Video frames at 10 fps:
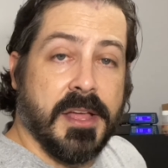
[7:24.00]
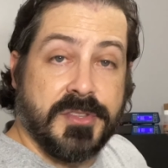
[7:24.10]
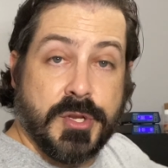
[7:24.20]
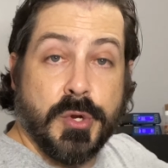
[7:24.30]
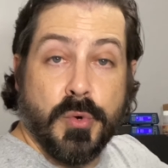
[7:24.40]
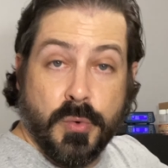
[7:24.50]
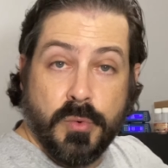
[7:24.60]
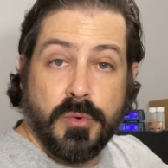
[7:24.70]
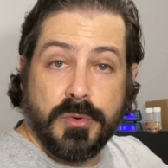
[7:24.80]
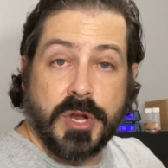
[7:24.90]
to
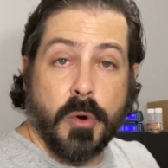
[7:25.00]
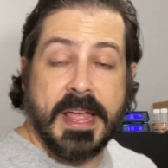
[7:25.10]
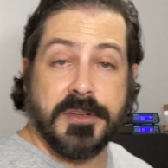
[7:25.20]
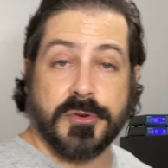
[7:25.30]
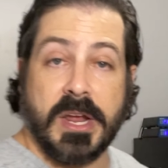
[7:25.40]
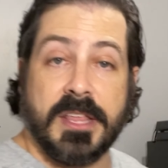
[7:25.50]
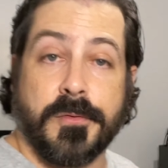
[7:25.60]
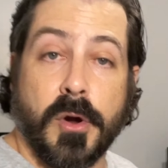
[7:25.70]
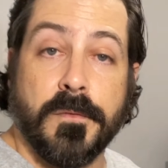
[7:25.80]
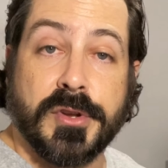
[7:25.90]
go ahead and
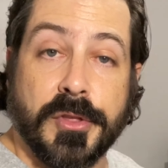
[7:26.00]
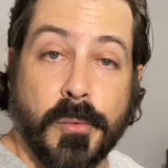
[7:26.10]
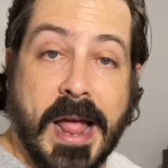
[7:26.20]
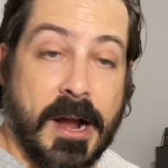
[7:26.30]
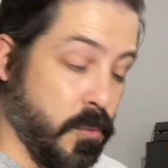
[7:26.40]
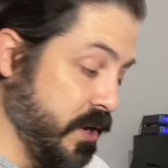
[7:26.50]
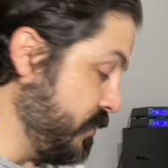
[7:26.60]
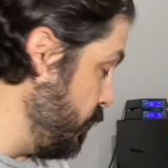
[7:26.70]
transfer over to the rack where he's